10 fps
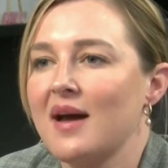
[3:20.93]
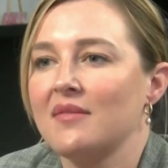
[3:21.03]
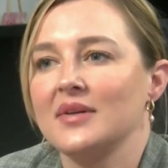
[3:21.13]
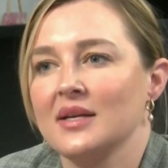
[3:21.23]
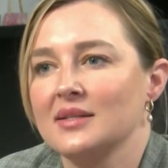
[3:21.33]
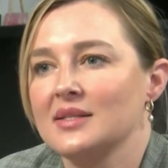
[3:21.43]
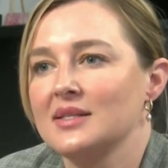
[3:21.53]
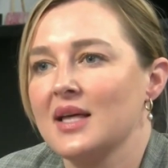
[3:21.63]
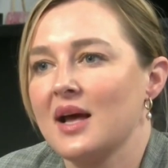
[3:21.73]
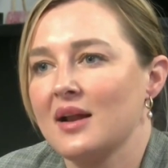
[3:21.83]
of evidence
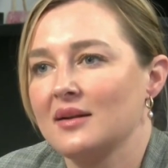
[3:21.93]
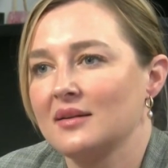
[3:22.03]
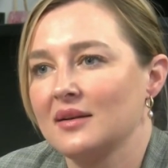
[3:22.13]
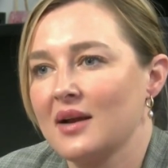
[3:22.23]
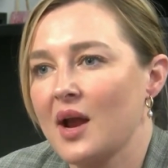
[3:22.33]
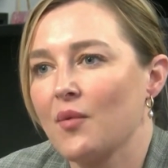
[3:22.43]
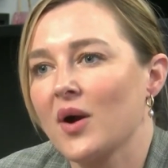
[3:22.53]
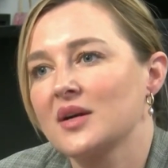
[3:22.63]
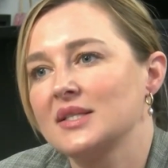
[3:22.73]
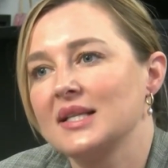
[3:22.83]
that I
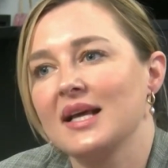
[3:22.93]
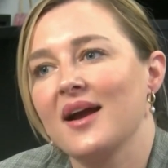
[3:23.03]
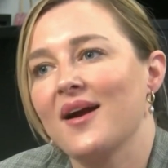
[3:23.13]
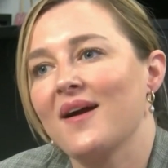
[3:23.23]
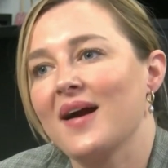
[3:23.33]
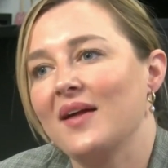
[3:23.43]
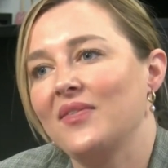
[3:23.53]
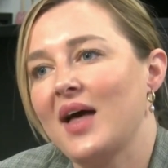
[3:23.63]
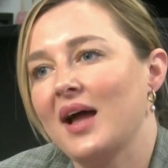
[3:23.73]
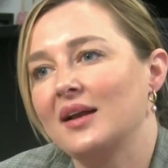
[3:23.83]
worked there
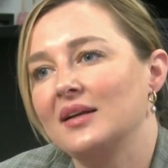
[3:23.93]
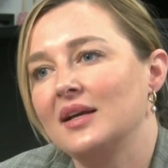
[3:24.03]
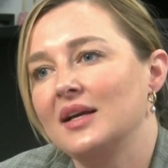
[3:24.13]
and that